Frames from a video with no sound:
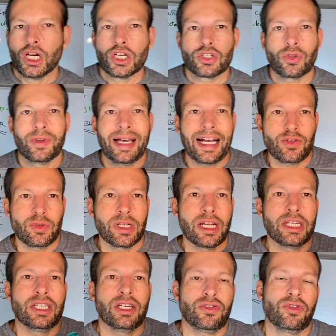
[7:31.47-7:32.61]
So that's what a
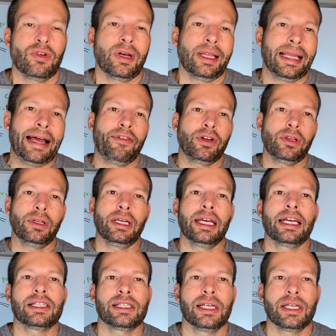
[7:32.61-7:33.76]
distal clavicle
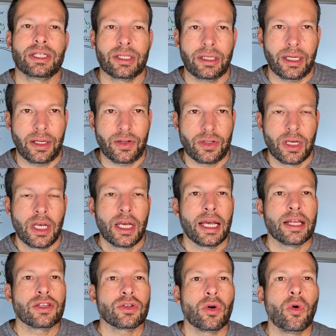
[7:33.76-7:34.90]
excision is.
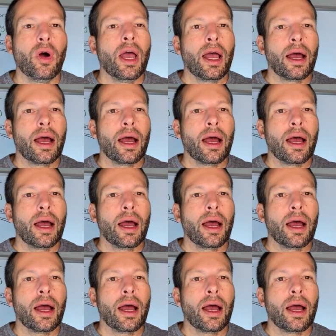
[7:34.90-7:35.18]
And so